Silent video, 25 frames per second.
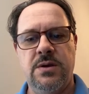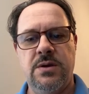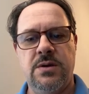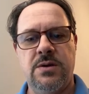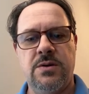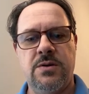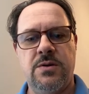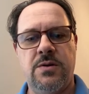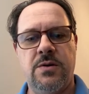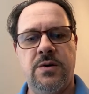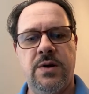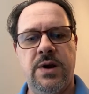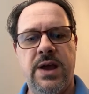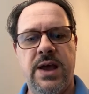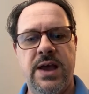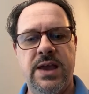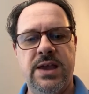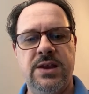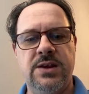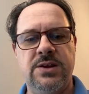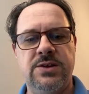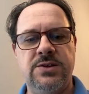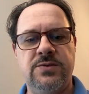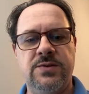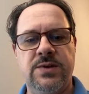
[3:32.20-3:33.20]
Cora, how
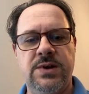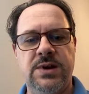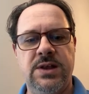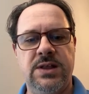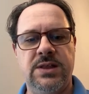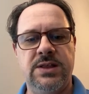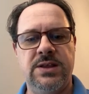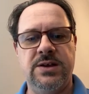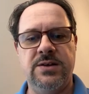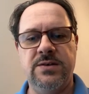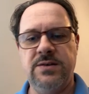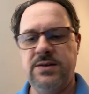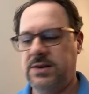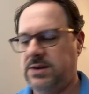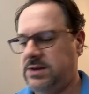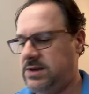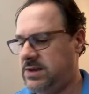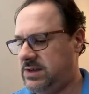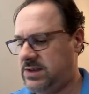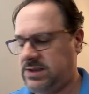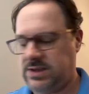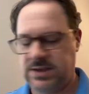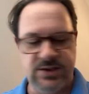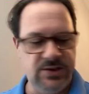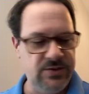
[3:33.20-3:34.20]
you doing? Hello, good to
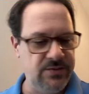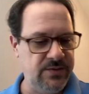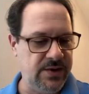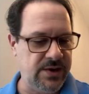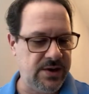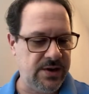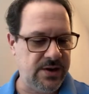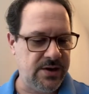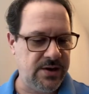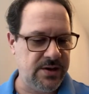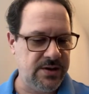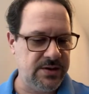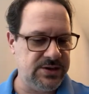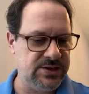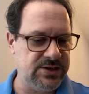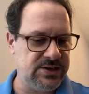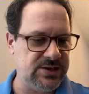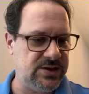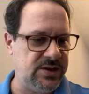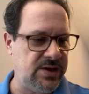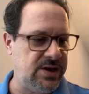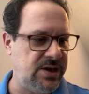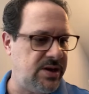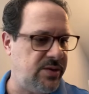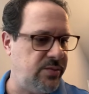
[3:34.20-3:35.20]
see you all.
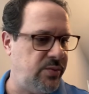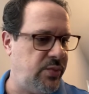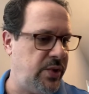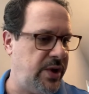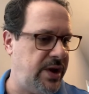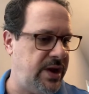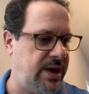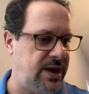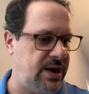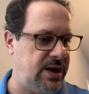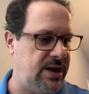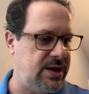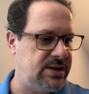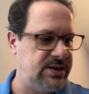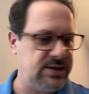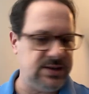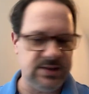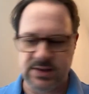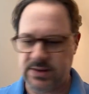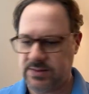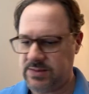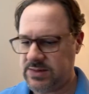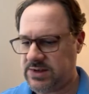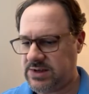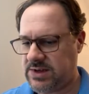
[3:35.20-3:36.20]
Just breaking into
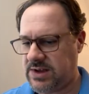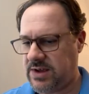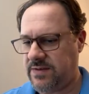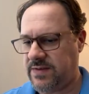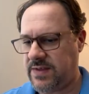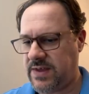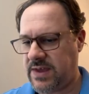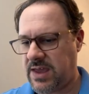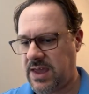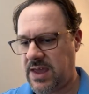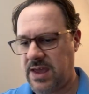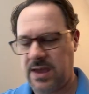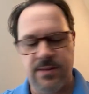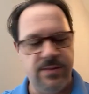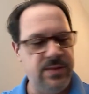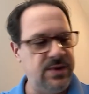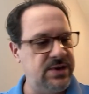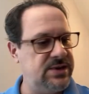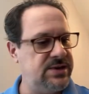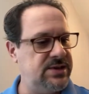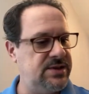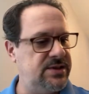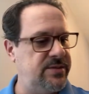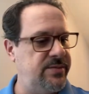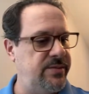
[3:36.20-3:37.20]
some stuff that came
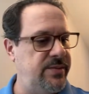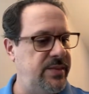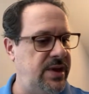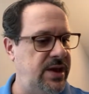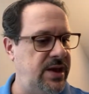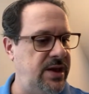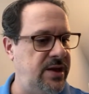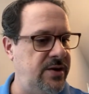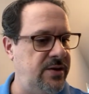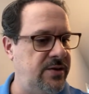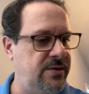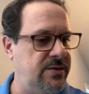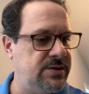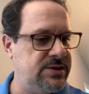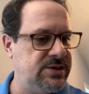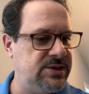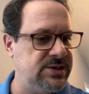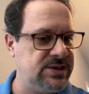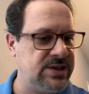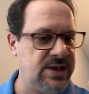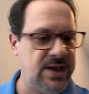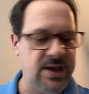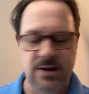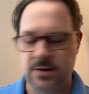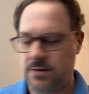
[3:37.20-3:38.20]
into the mail.
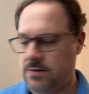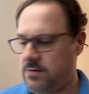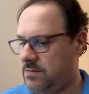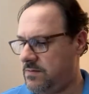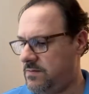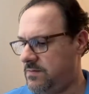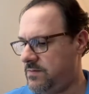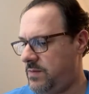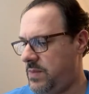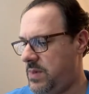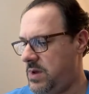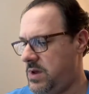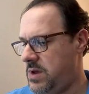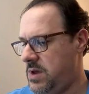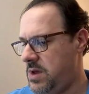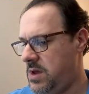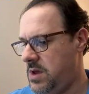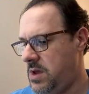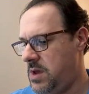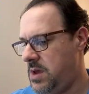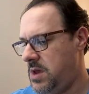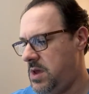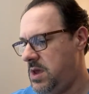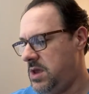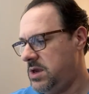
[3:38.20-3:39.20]
Just got home
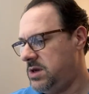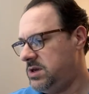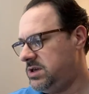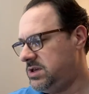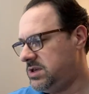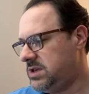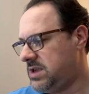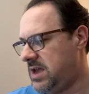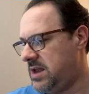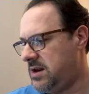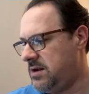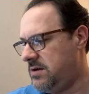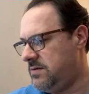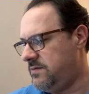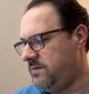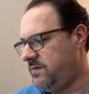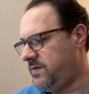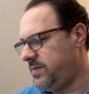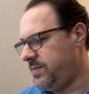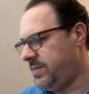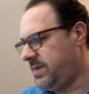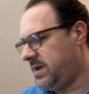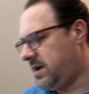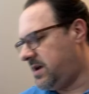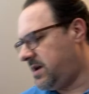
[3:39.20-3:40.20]

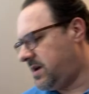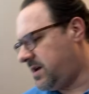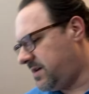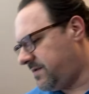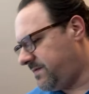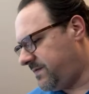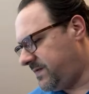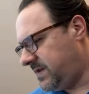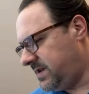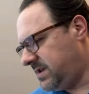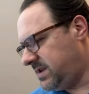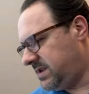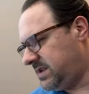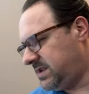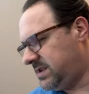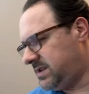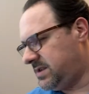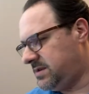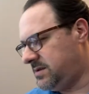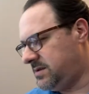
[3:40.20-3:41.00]
from the office,